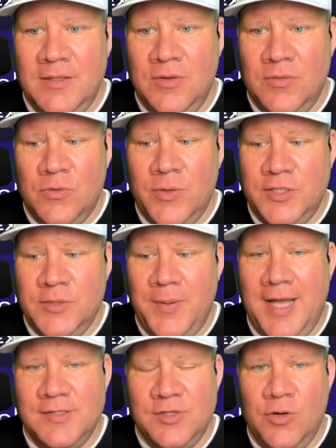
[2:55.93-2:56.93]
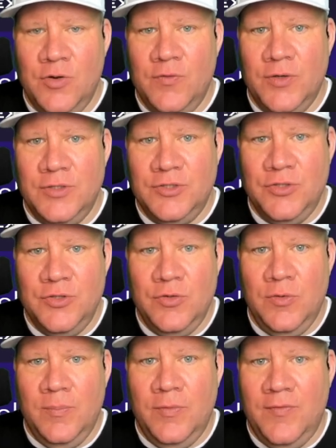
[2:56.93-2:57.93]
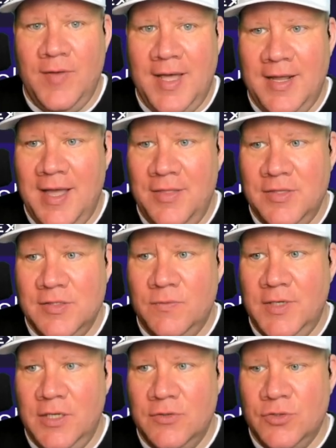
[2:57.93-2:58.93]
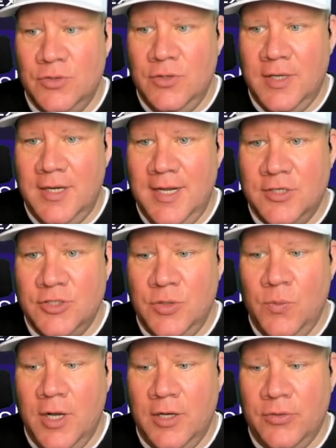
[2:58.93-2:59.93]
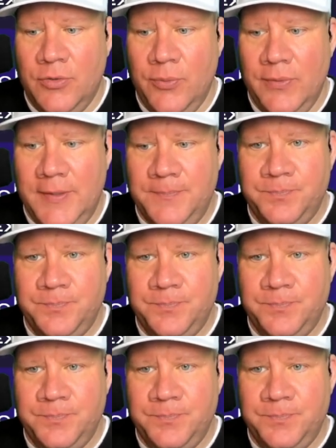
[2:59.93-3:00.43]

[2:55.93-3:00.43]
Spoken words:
quick deposit over to Bovada on this video, so you can actually walk through it.